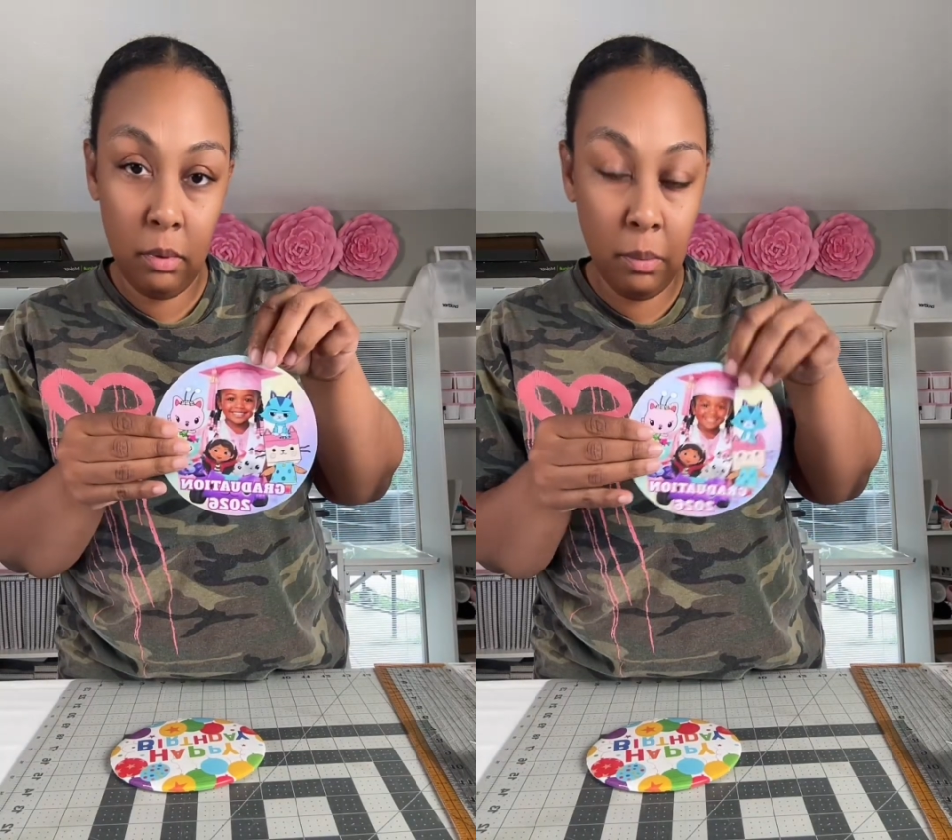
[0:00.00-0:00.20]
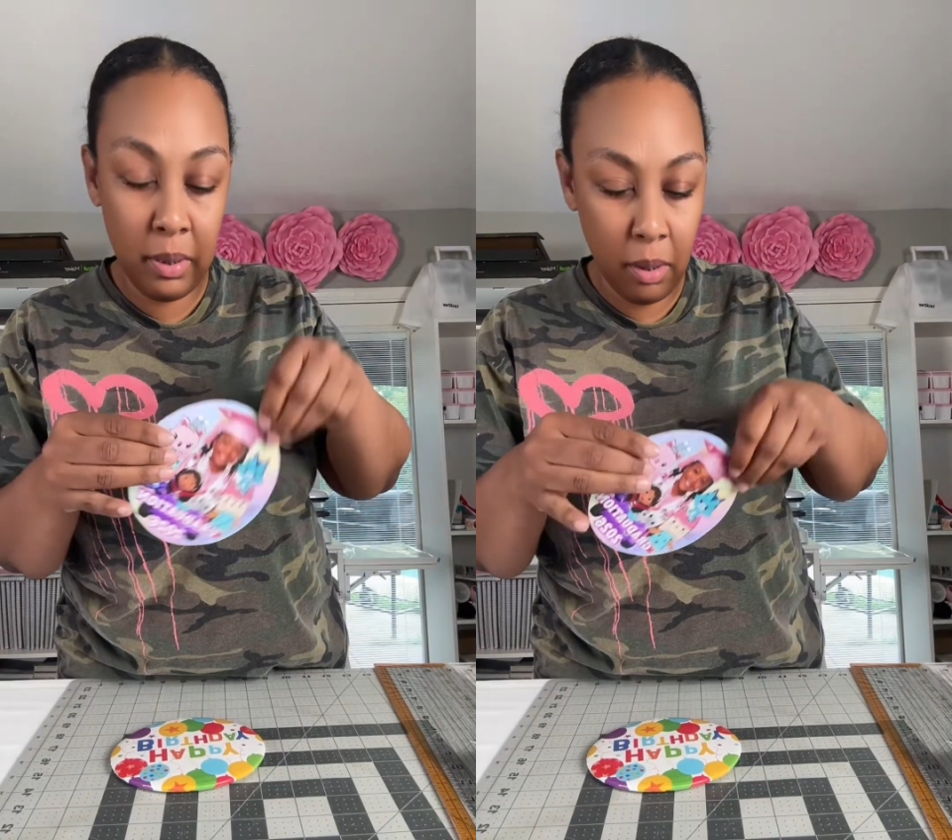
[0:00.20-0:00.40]

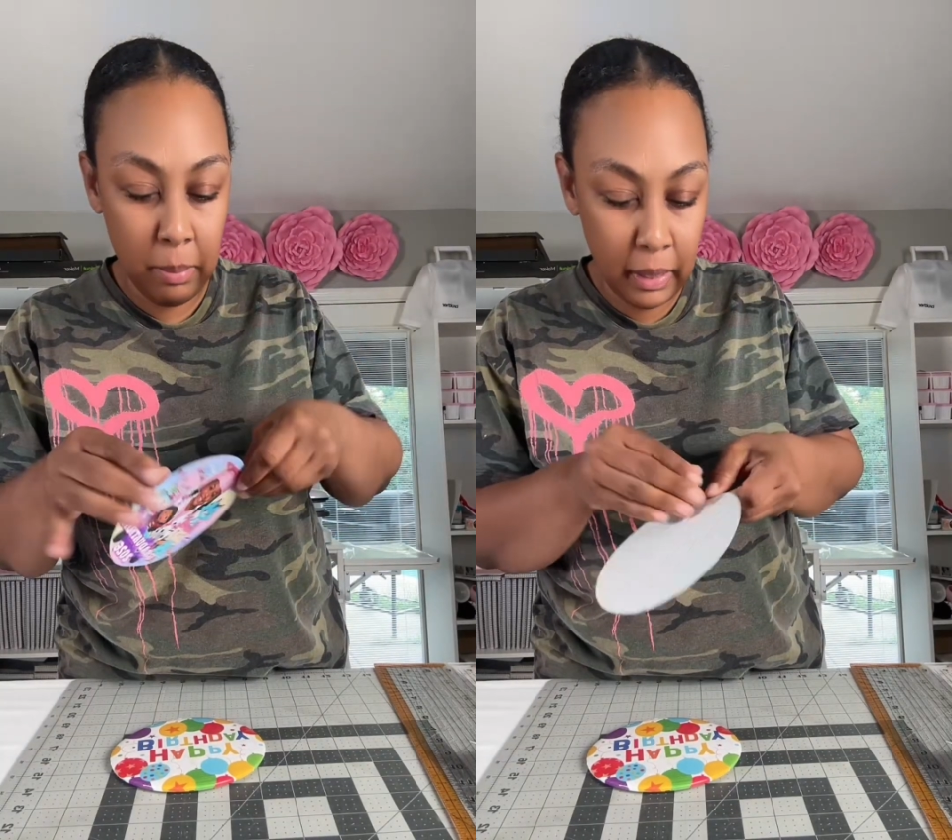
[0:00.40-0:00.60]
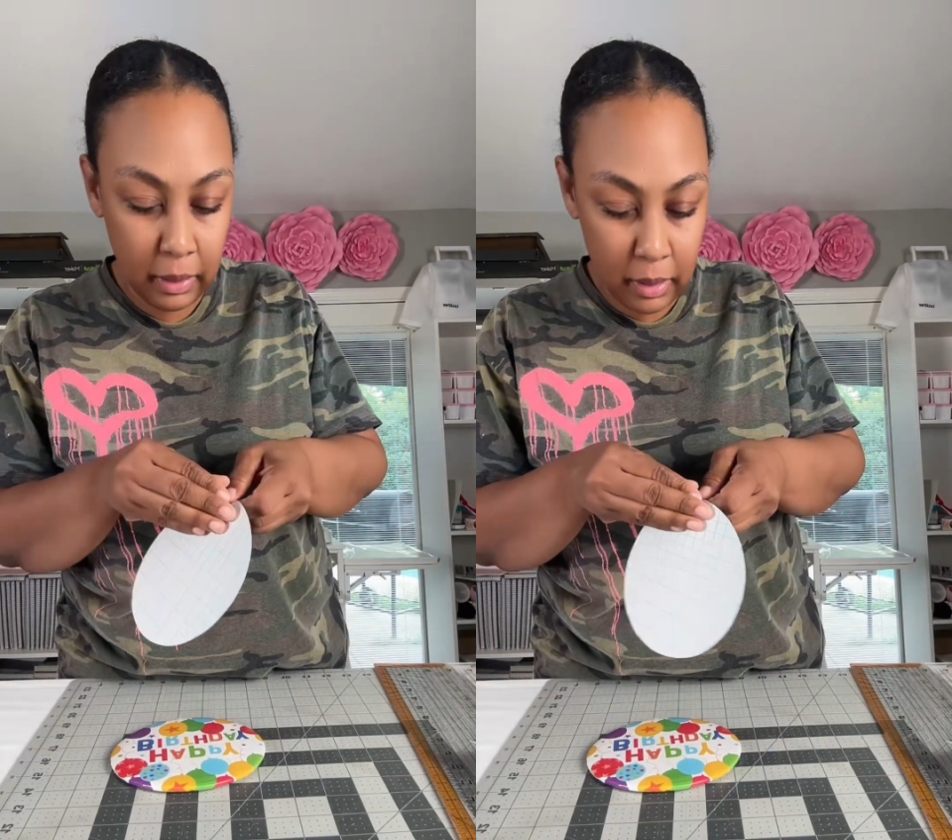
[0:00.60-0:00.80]
with our
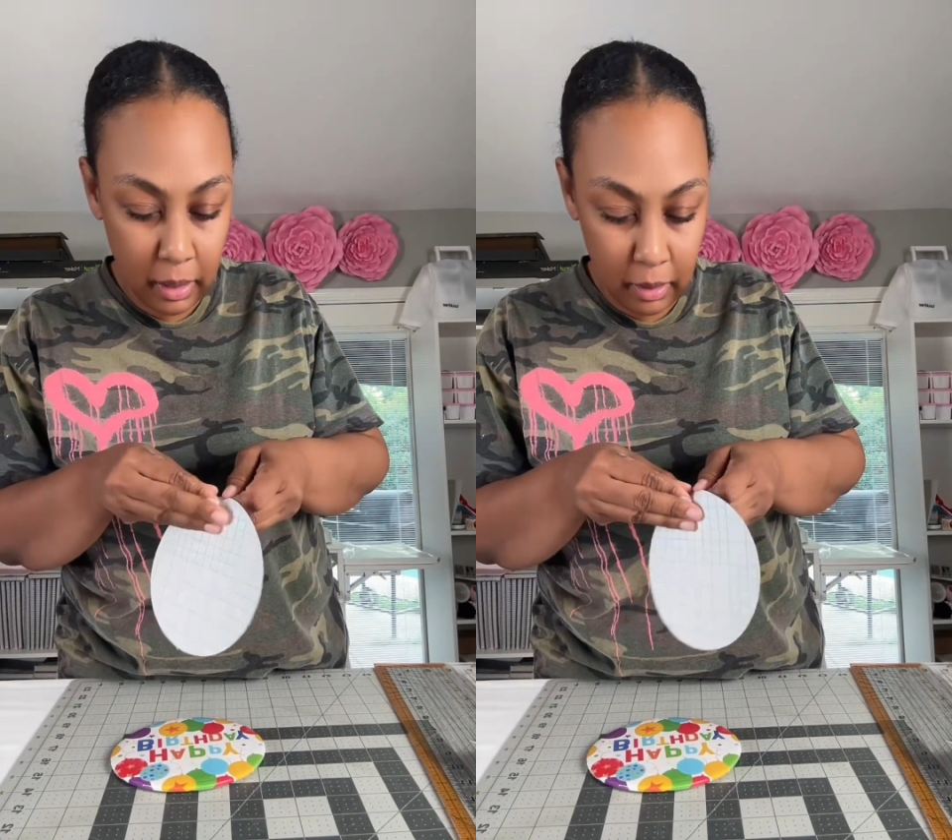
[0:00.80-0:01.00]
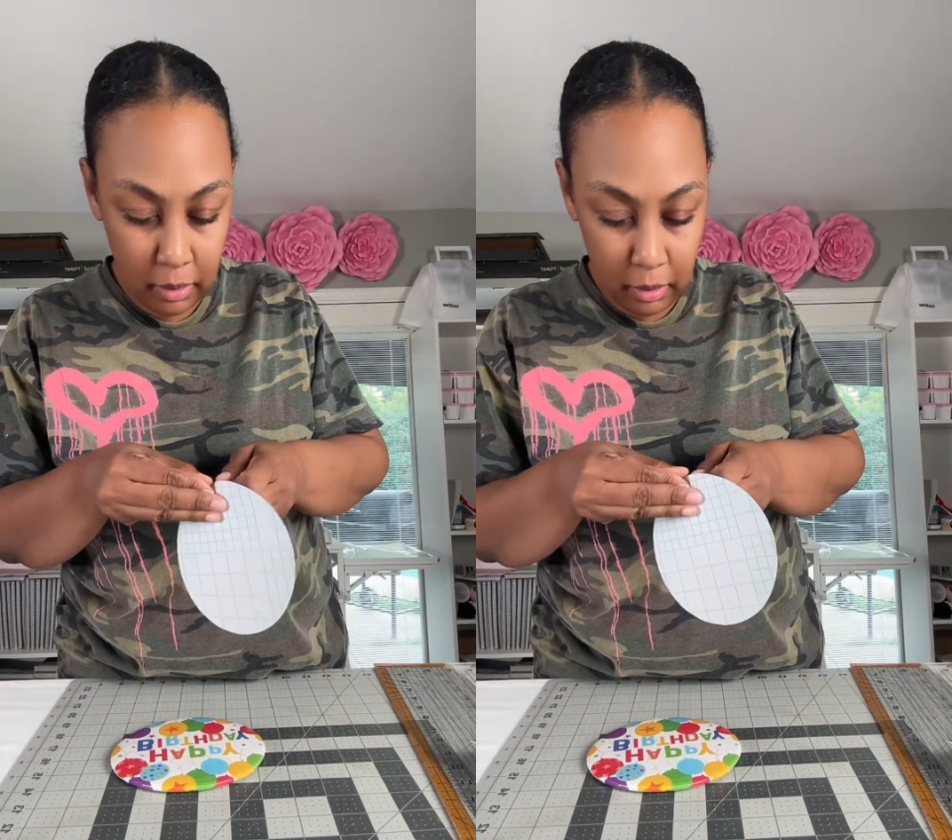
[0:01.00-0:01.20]
button
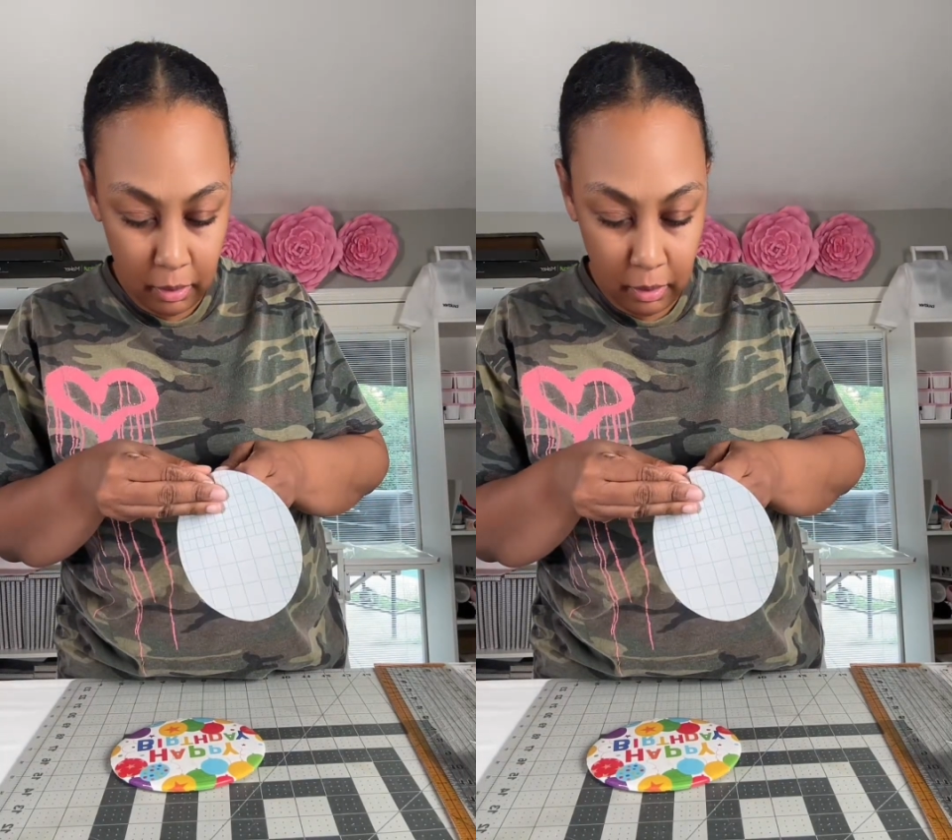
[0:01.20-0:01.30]
design,